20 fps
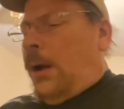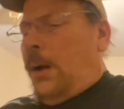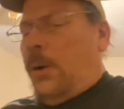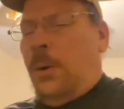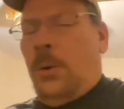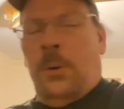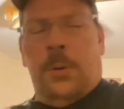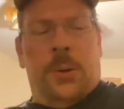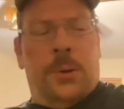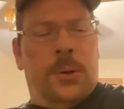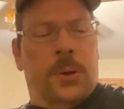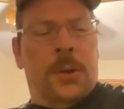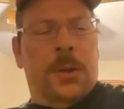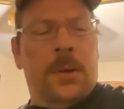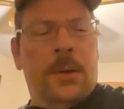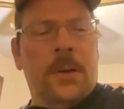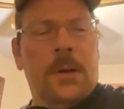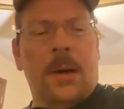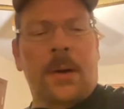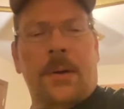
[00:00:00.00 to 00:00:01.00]
Whew,
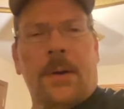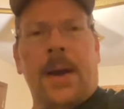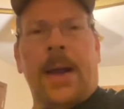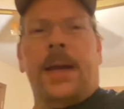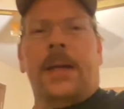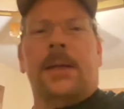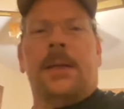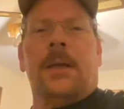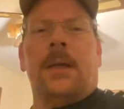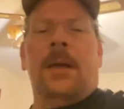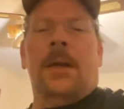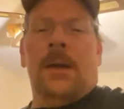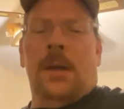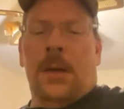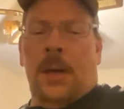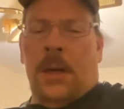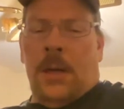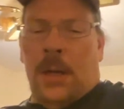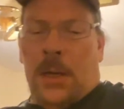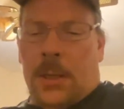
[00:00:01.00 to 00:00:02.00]
all right.
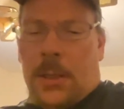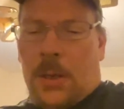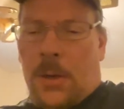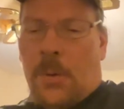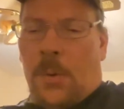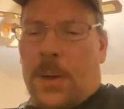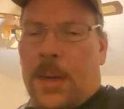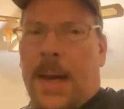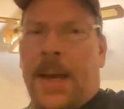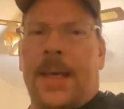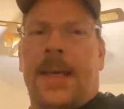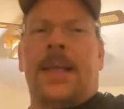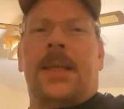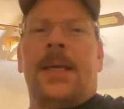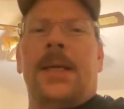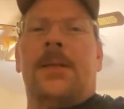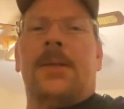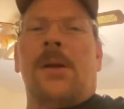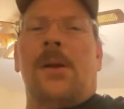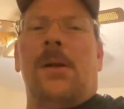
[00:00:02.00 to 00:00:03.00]
So when I get
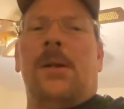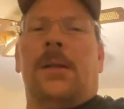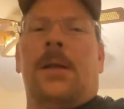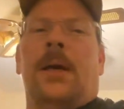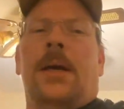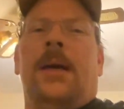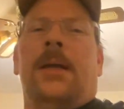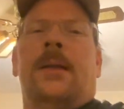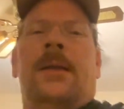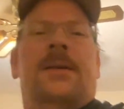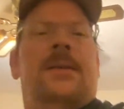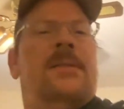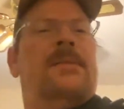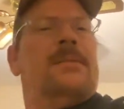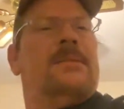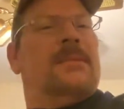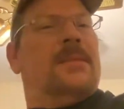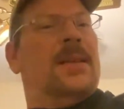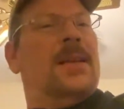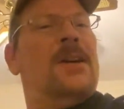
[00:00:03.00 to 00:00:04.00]
this all done,
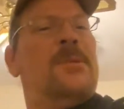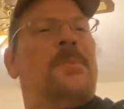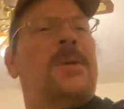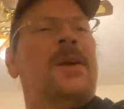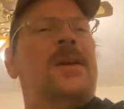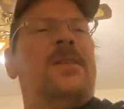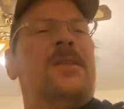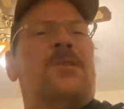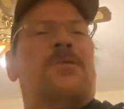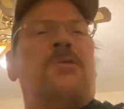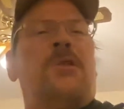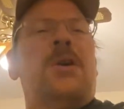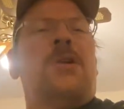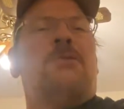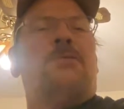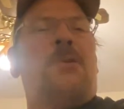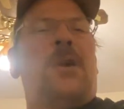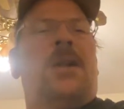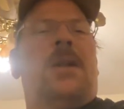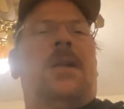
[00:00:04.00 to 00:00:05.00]
I'll be in the
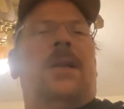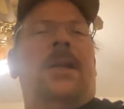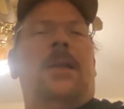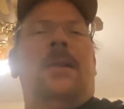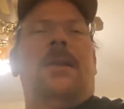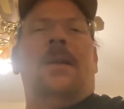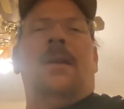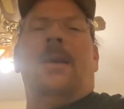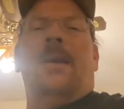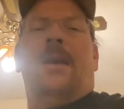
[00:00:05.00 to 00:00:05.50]
creek running it.